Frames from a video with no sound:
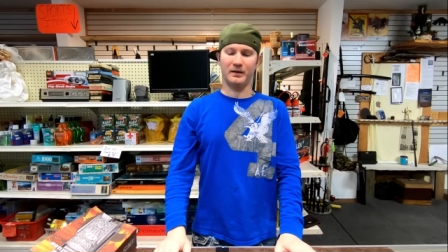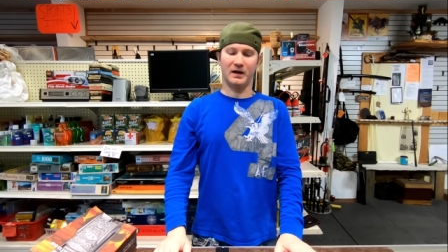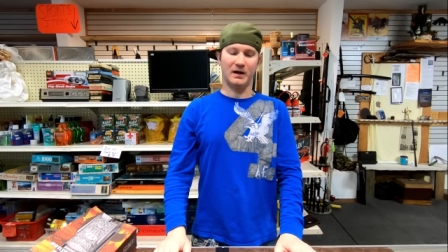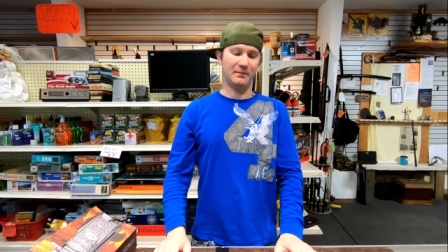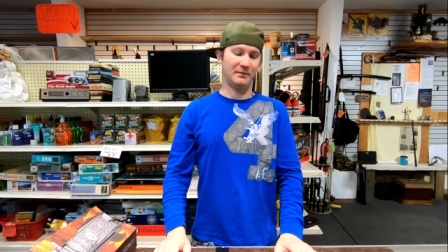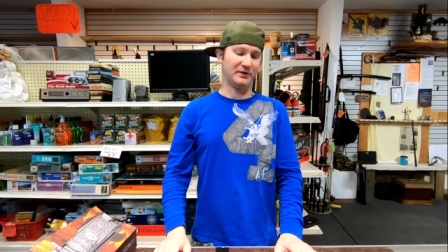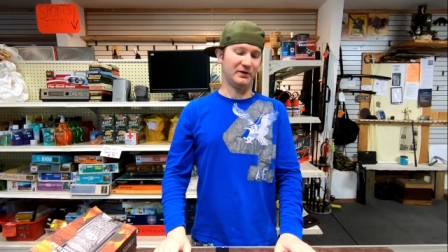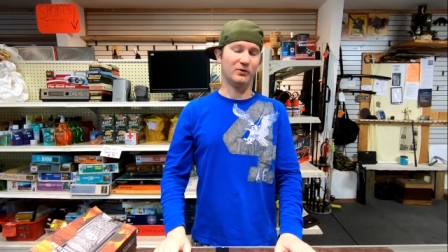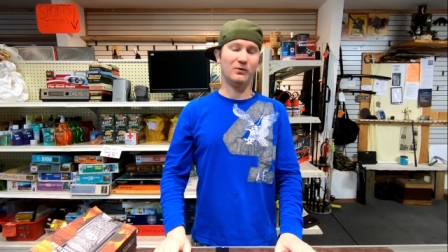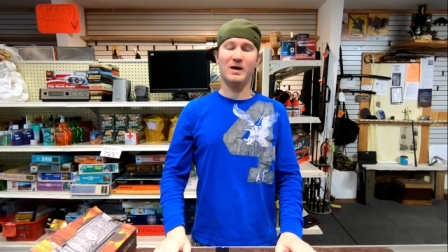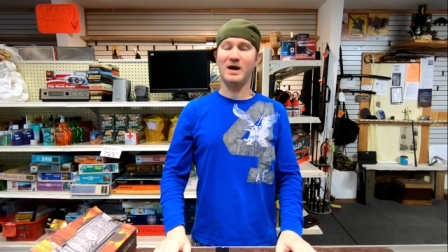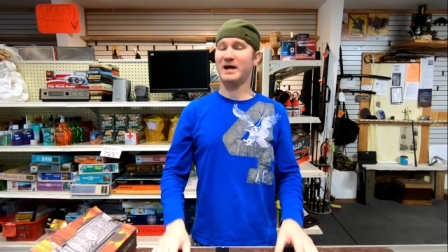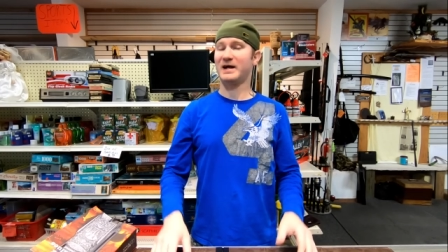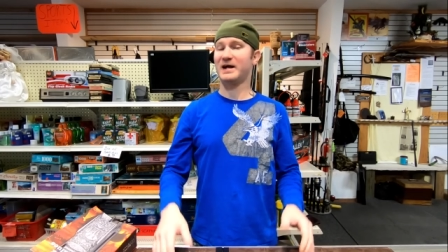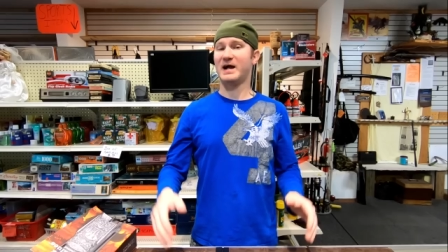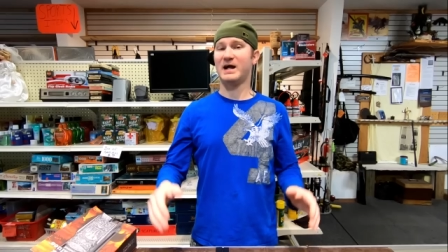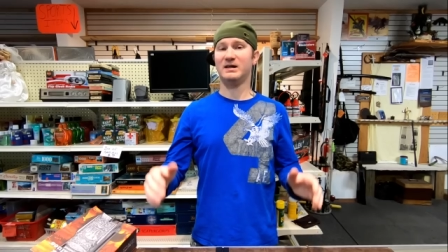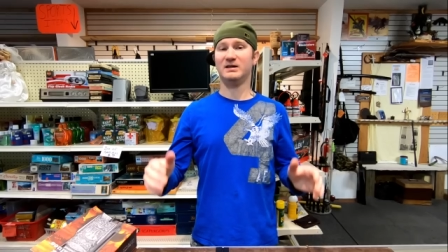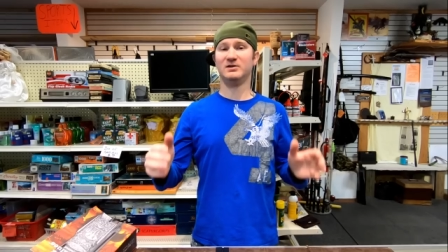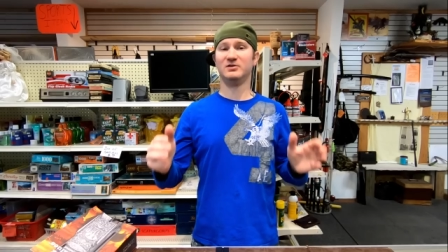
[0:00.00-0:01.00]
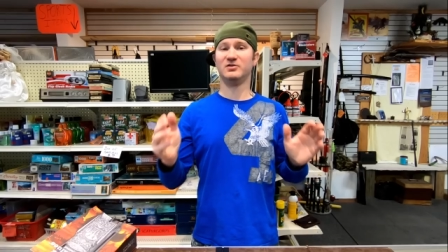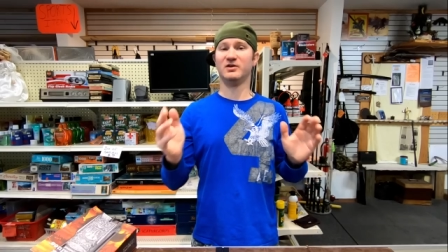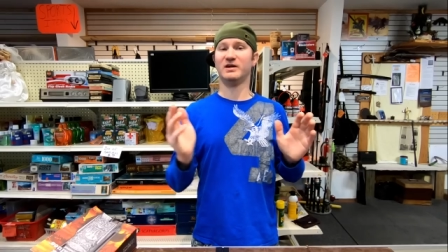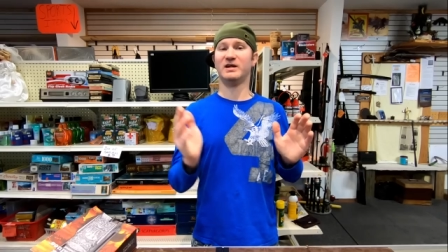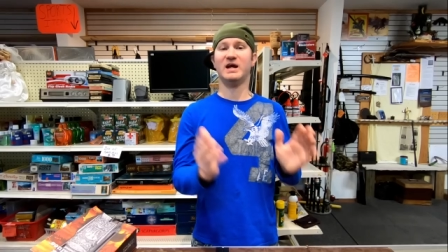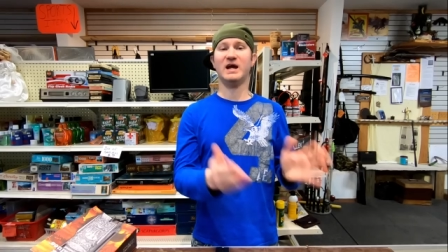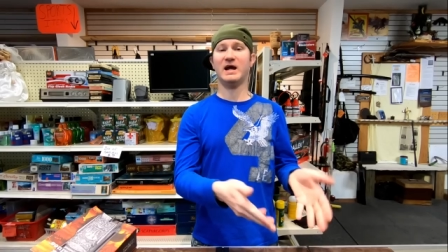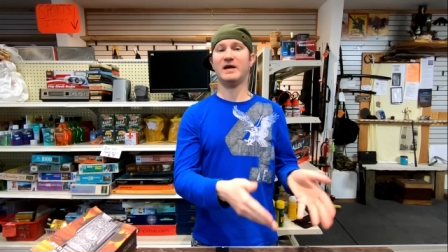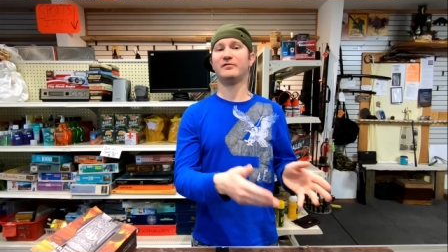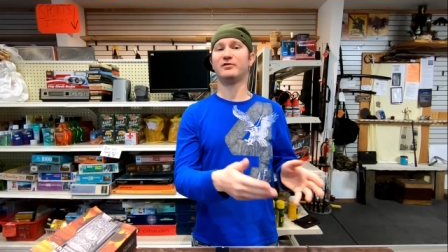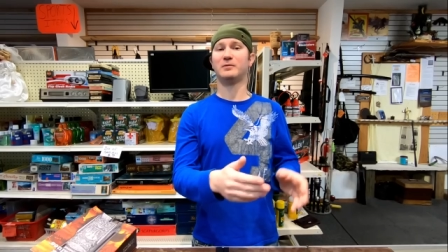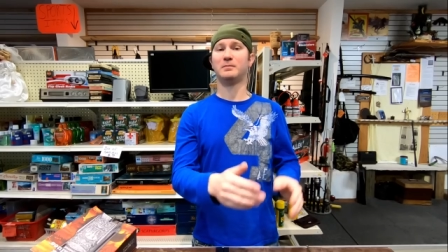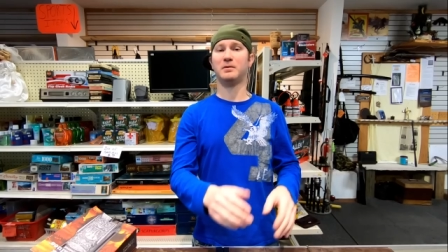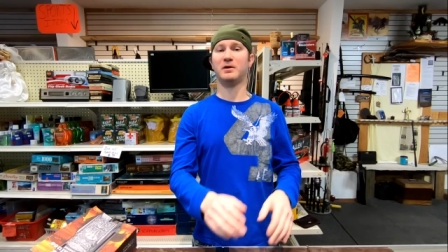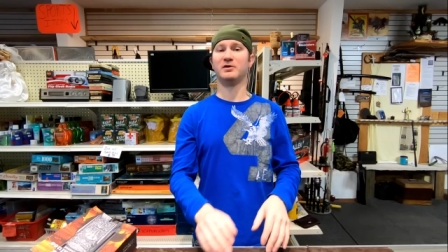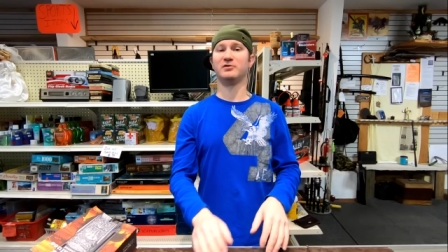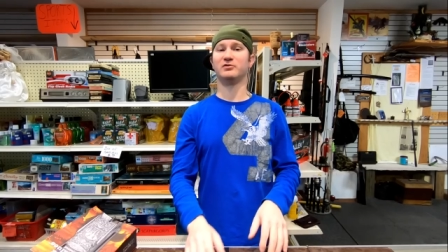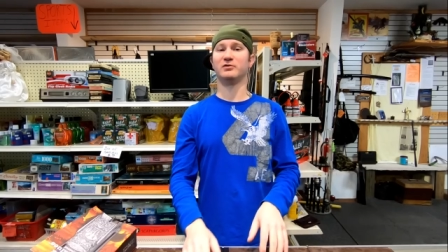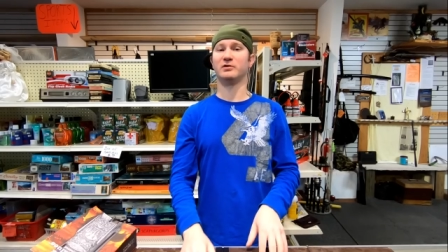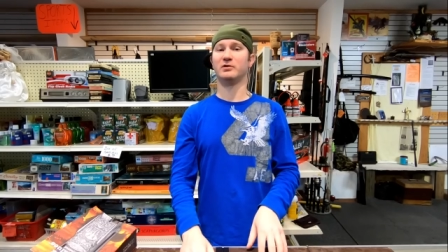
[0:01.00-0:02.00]
I mean, the Rock Island's like half the
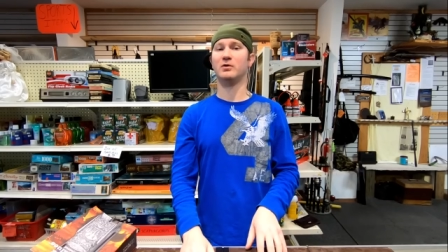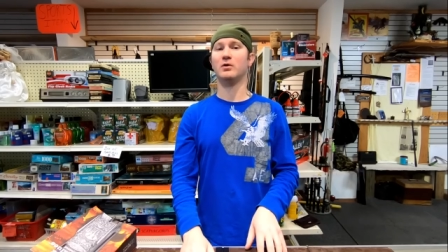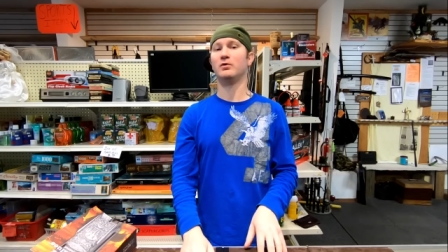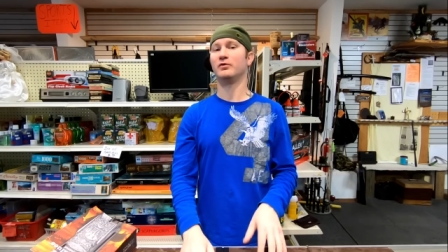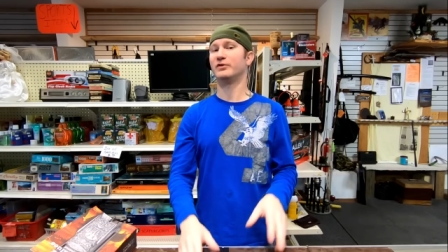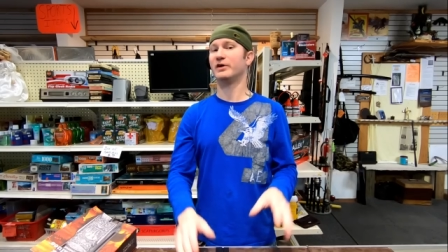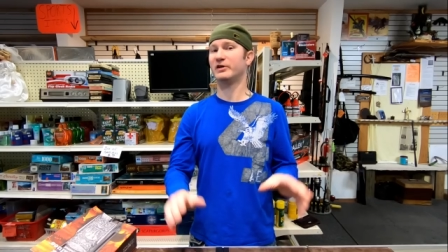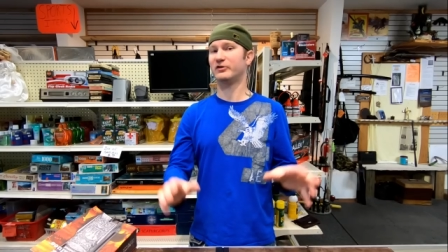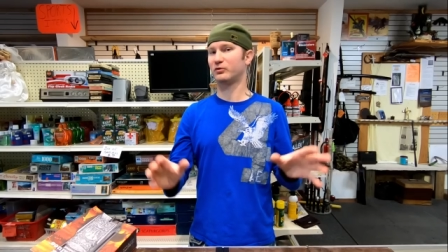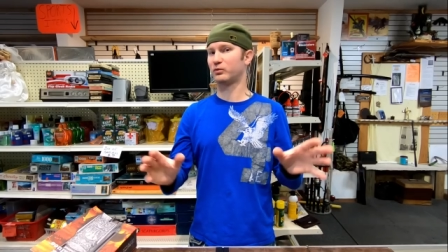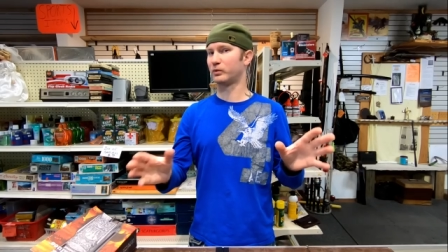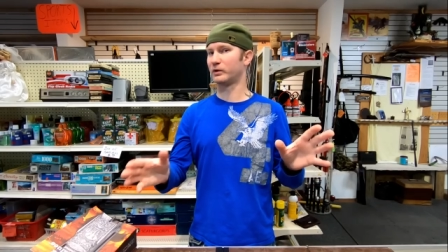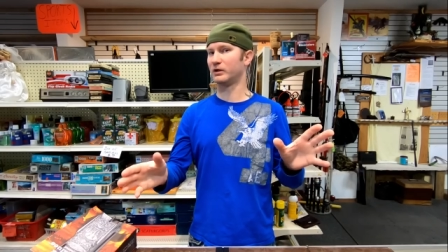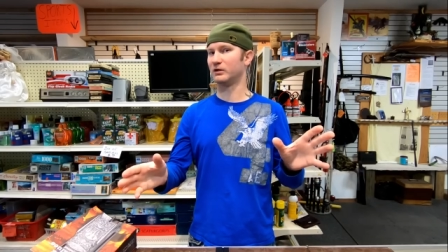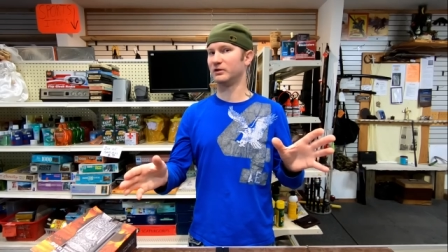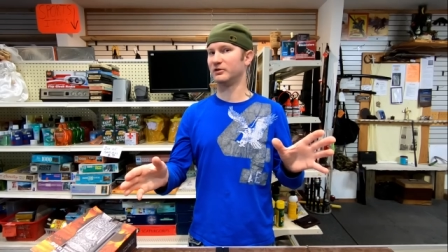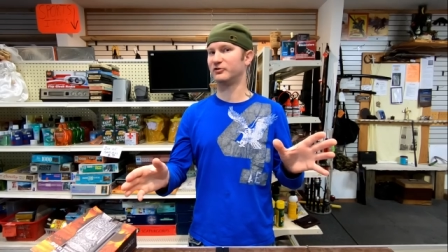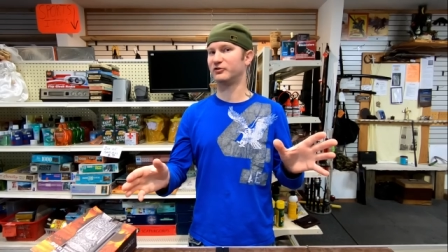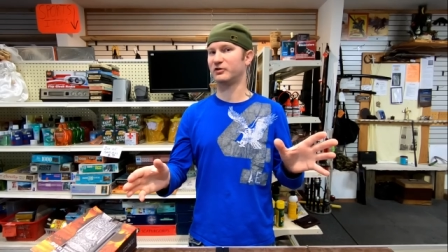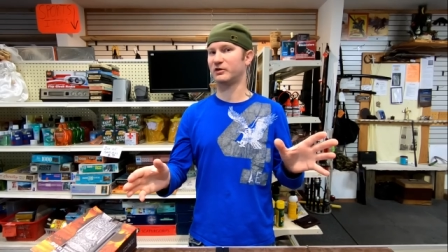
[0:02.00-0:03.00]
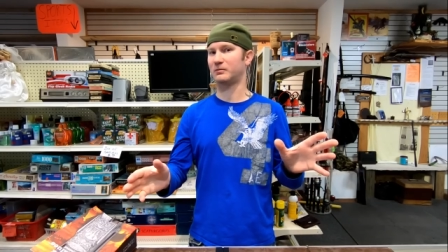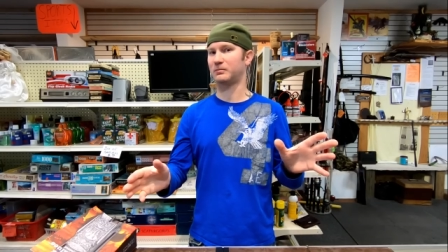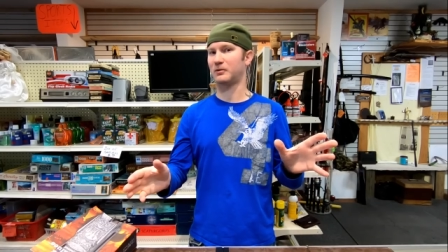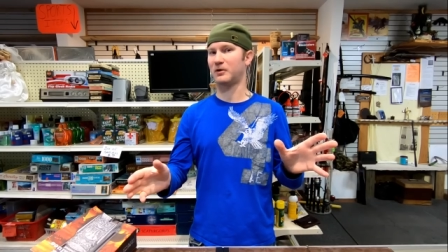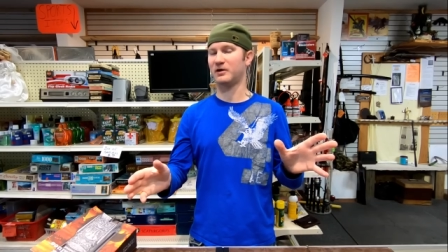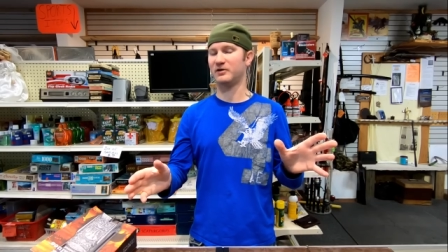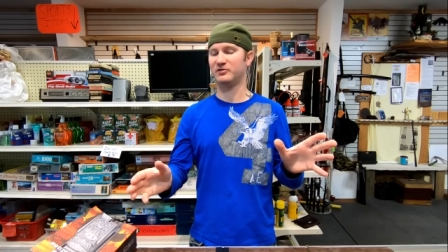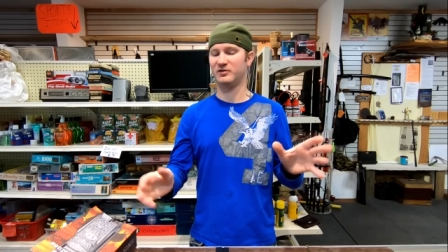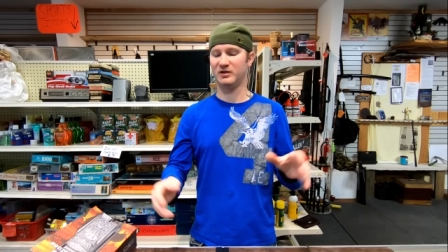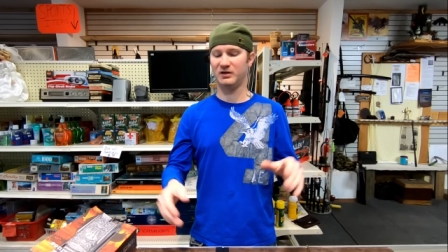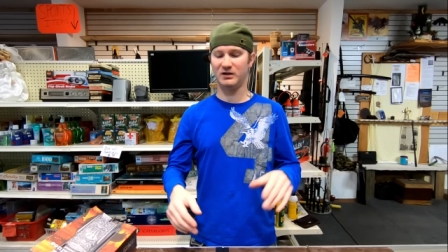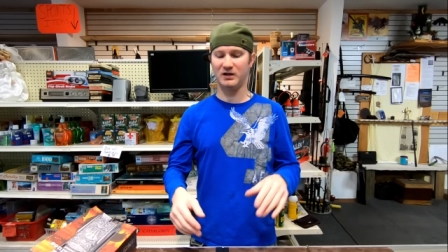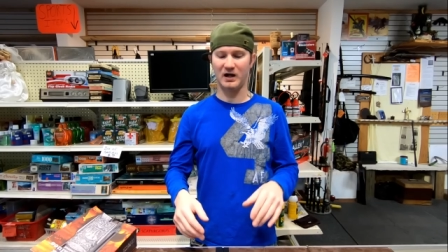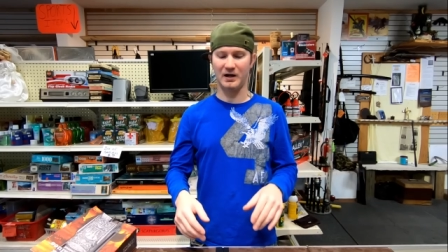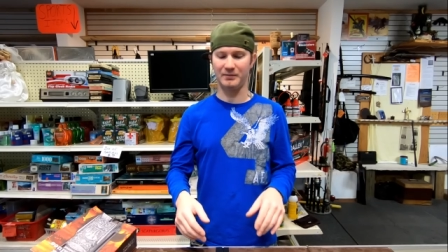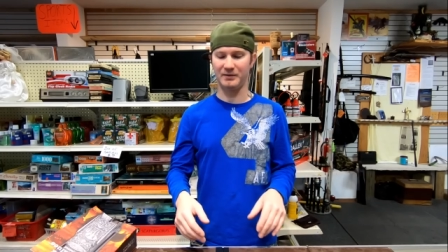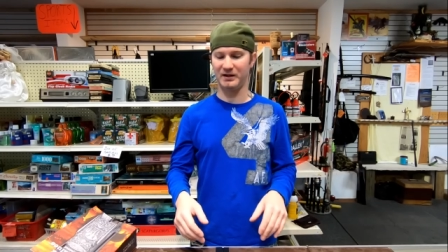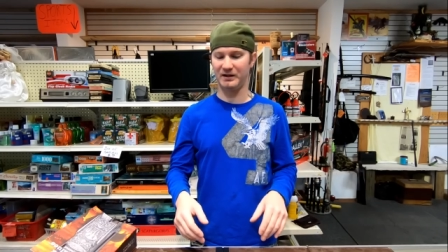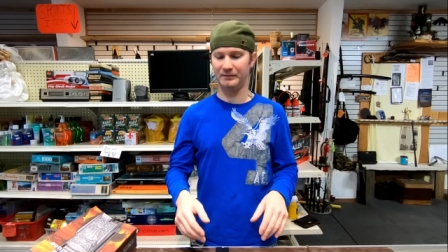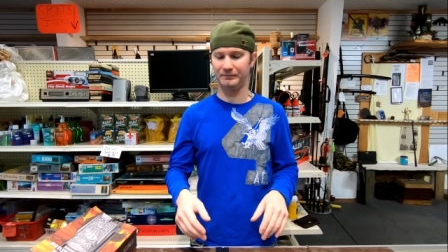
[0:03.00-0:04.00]
price of the Colt. That's realistic pricing.
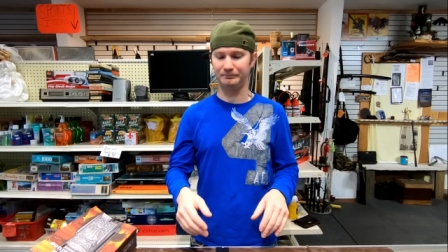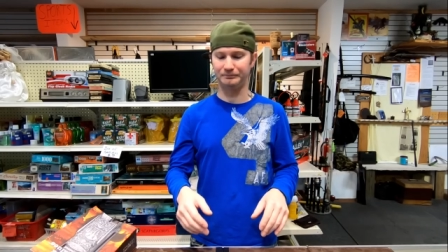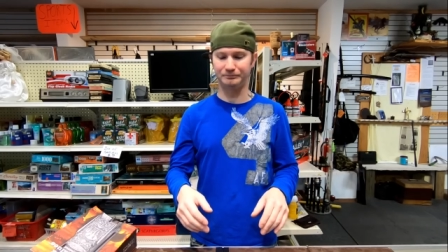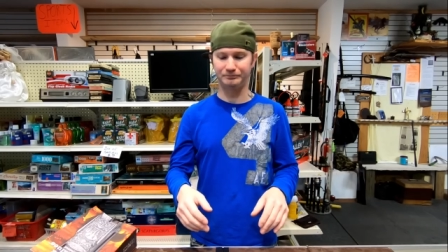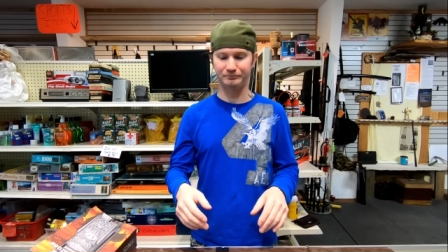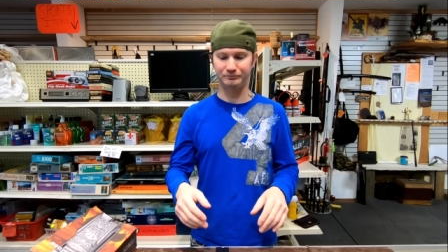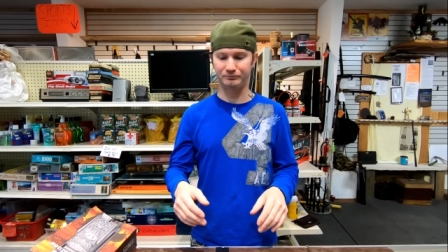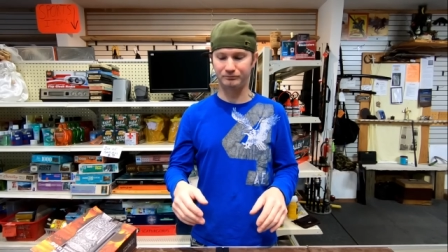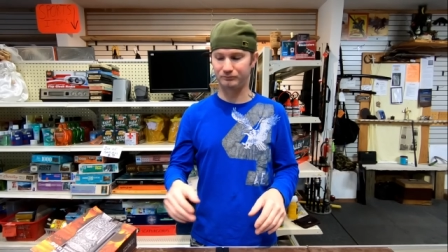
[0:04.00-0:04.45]
I mean,